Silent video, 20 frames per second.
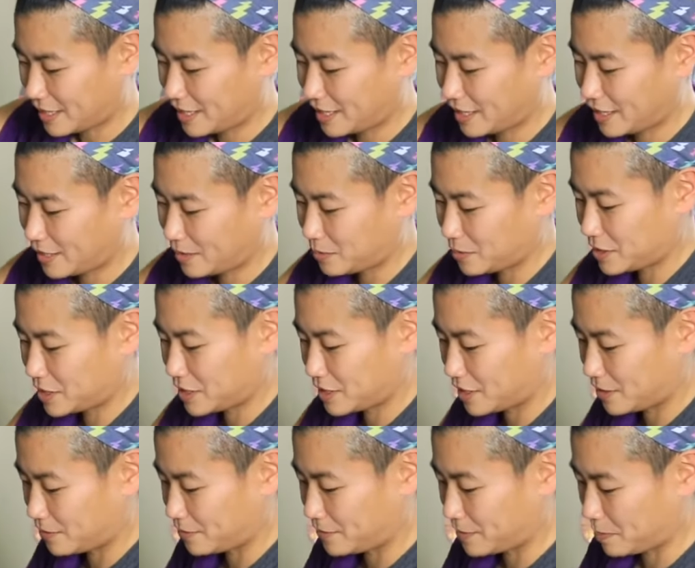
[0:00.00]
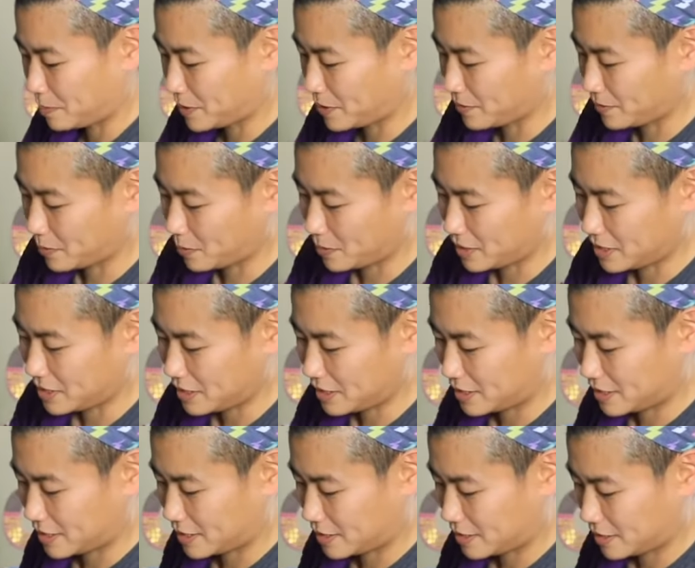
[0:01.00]
And we're just gonna flip it over
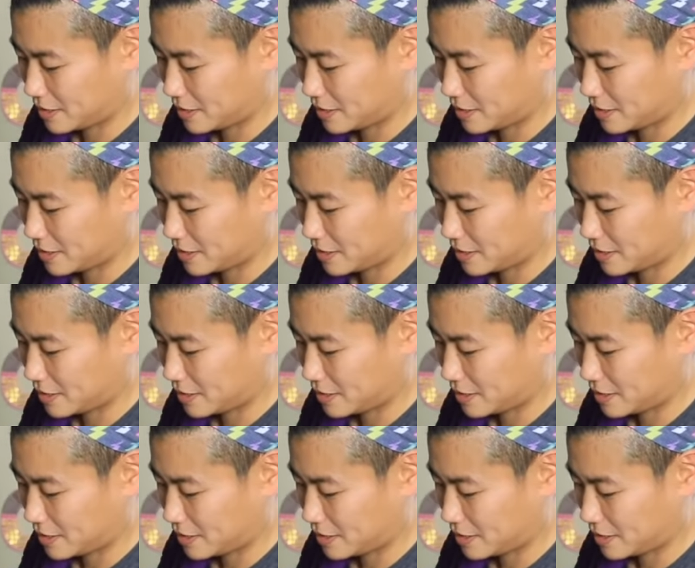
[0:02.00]
once